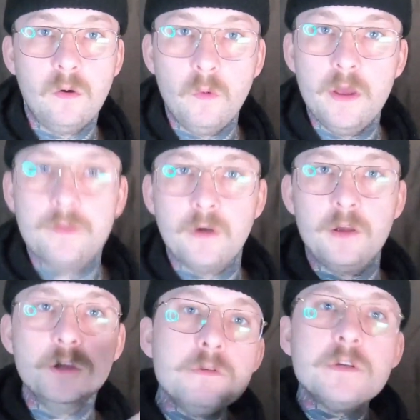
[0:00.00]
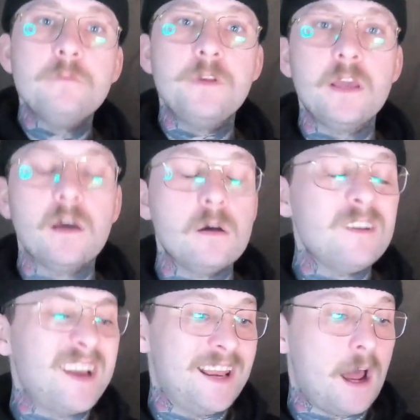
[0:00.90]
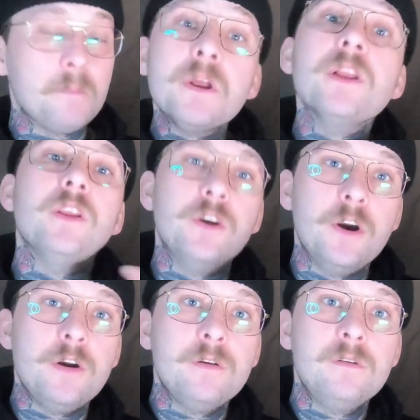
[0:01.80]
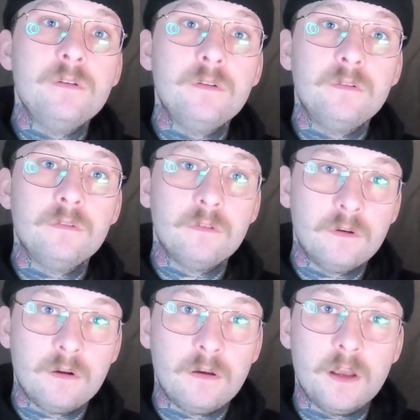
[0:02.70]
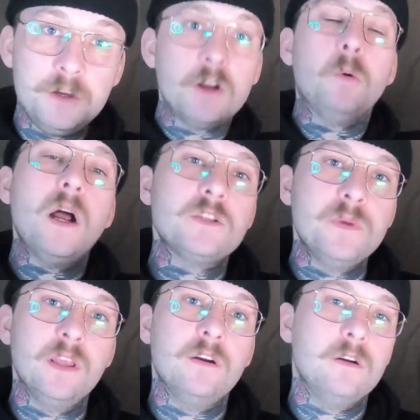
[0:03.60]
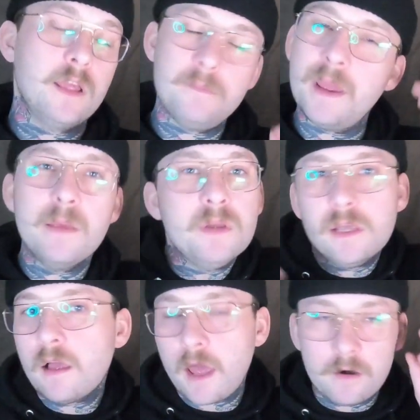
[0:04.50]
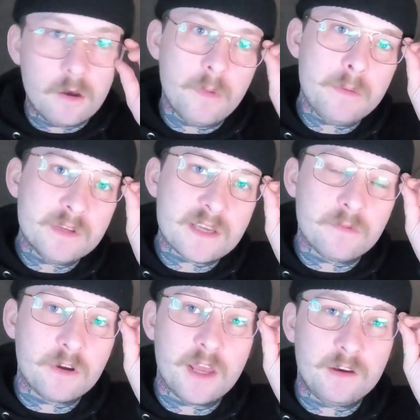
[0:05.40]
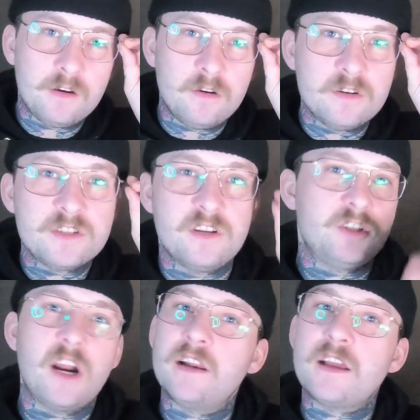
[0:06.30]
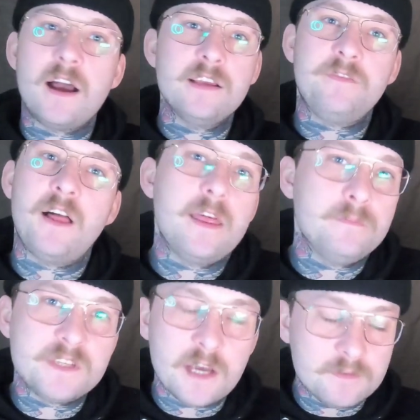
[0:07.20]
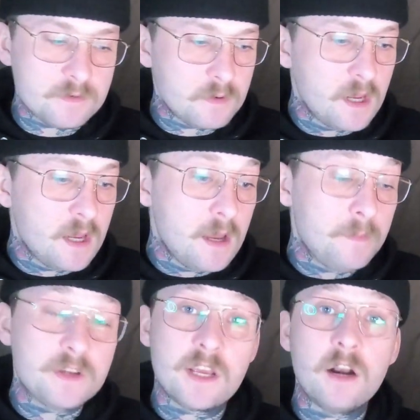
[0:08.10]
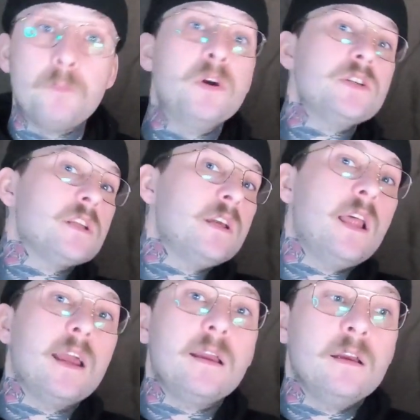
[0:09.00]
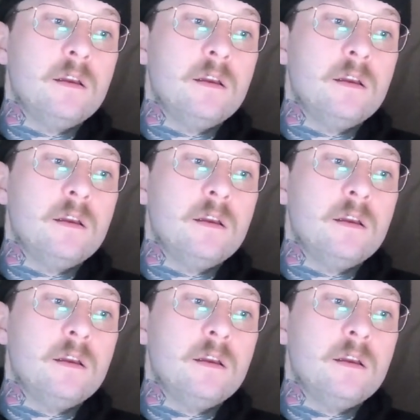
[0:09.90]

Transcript: with a YouTube video, and I'm going to learn. And you're going to watch me learn. And maybe, I don't know, maybe someone will get encouraged to try to tie a fly themselves. Because I know personally, like,